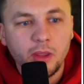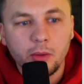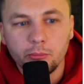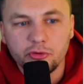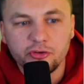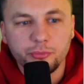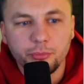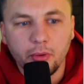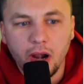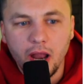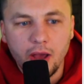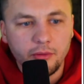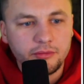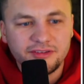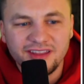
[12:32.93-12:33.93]
Bruce
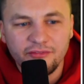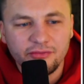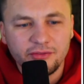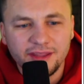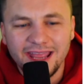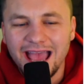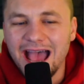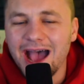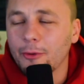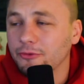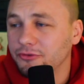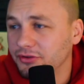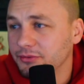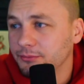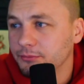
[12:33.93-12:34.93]
Brown, definitely
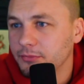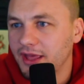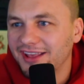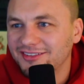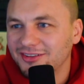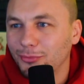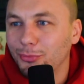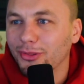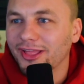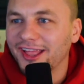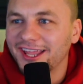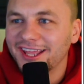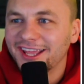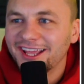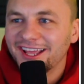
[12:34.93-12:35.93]
out as a
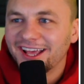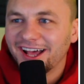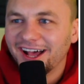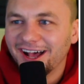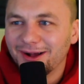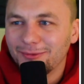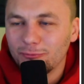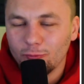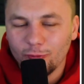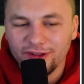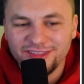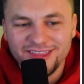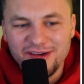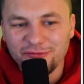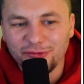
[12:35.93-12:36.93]
play
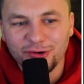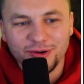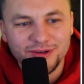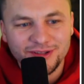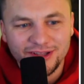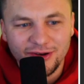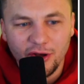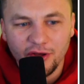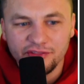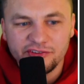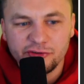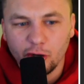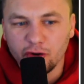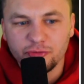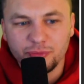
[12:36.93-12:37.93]
with Denver, you know, all the
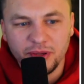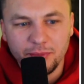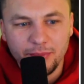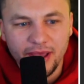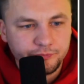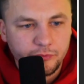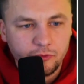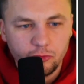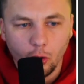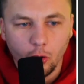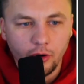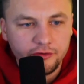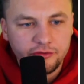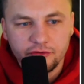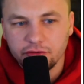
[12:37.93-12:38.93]
stars being back.
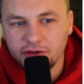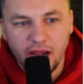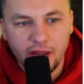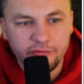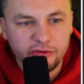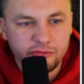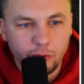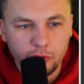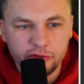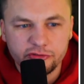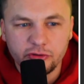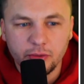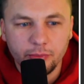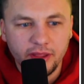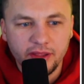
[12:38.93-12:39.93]
Dort, kind of a shoulder
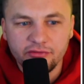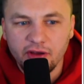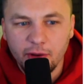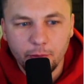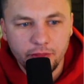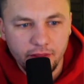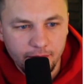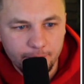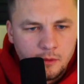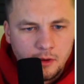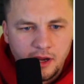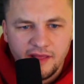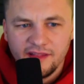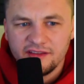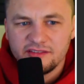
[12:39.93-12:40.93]
shrug play, fine with him.
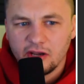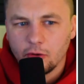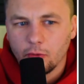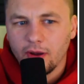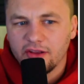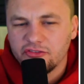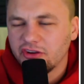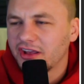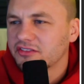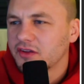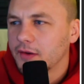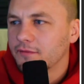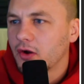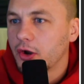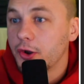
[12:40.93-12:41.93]
And then center-wise, you guys
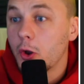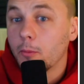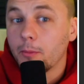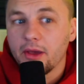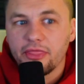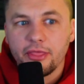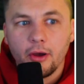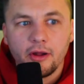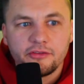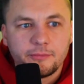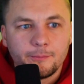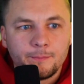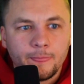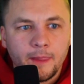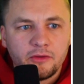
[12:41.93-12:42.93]
kind of already know my
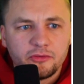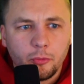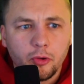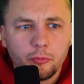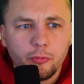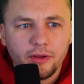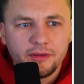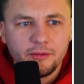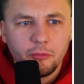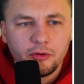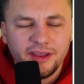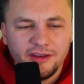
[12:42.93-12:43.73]
thoughts. So real quickly, we'll get